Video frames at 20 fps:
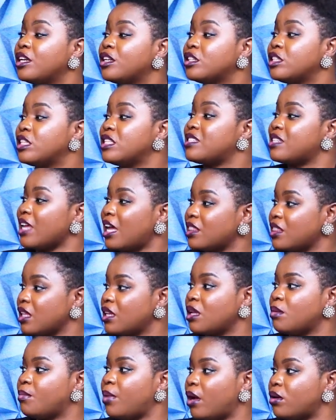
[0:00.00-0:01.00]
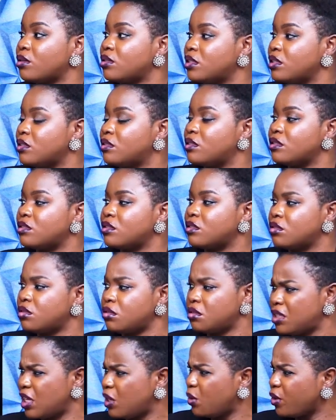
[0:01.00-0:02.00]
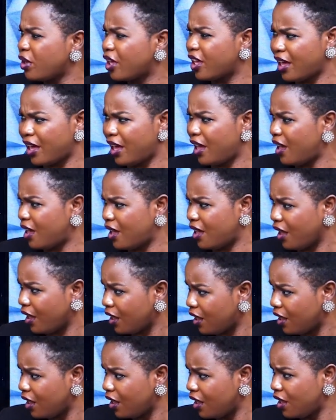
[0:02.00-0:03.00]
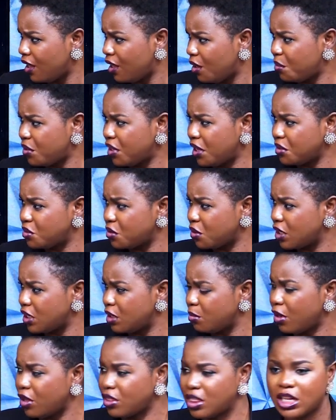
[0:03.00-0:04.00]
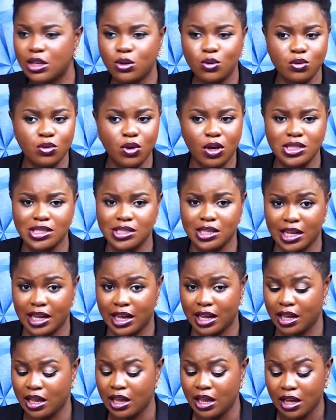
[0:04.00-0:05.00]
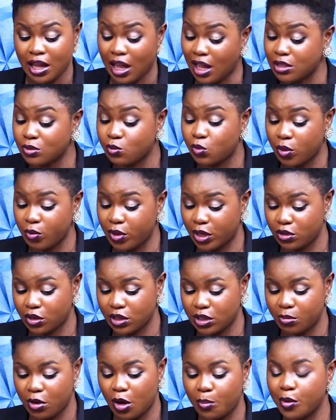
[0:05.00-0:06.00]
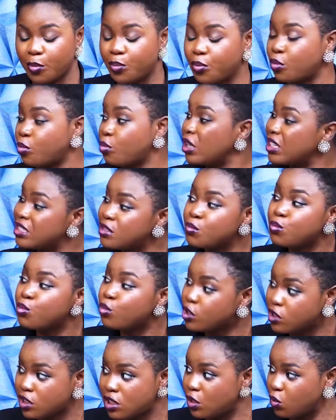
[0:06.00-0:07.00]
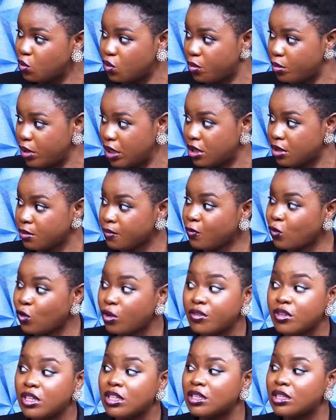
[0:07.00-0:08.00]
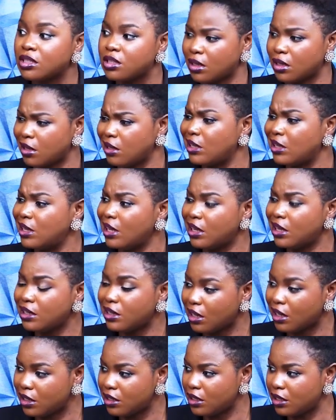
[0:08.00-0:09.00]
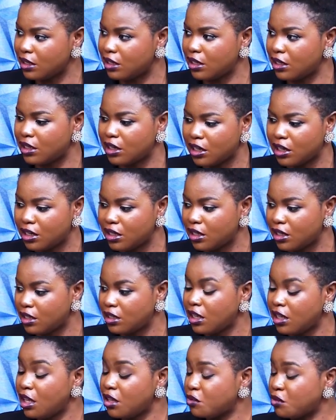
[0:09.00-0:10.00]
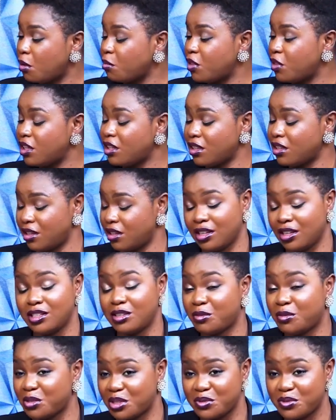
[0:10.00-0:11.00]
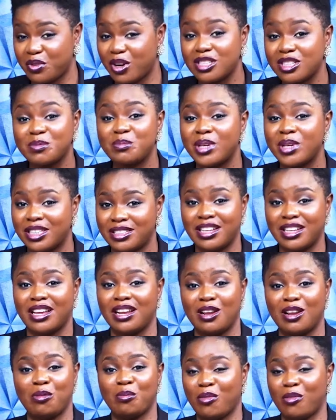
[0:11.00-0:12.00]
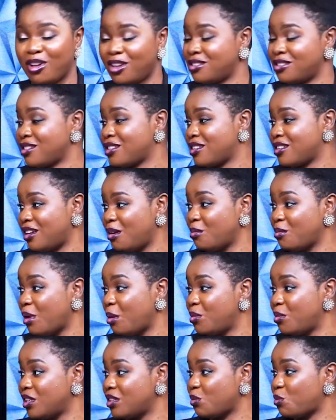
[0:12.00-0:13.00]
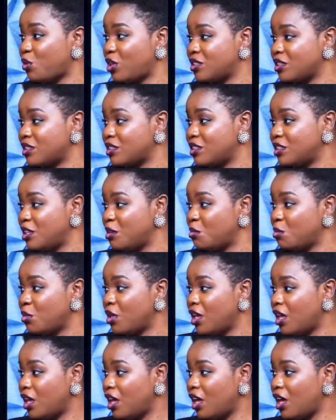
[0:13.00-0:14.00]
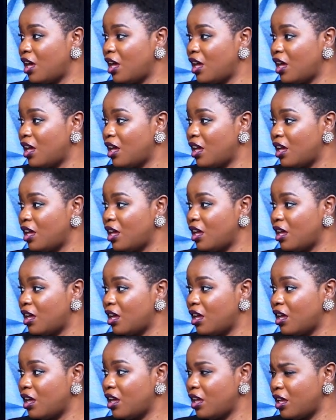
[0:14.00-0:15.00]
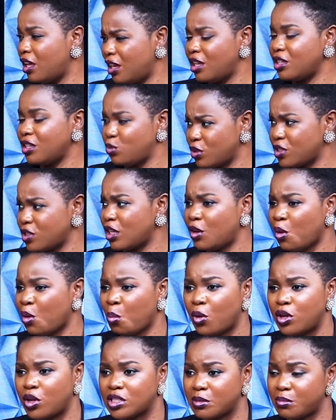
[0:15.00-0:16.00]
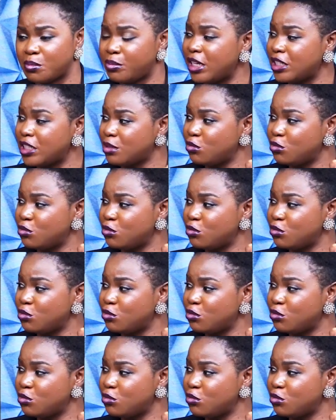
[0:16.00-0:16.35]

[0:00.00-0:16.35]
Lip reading: the sad thing about this is they don't care. What are you talking about? They do not care. And when we are talking about people, it's mostly women. We've seen it again and again and again. Something, divorce made Elon Musk, I mean, what's his name? It was Elon Musk. Elon made Musk. Him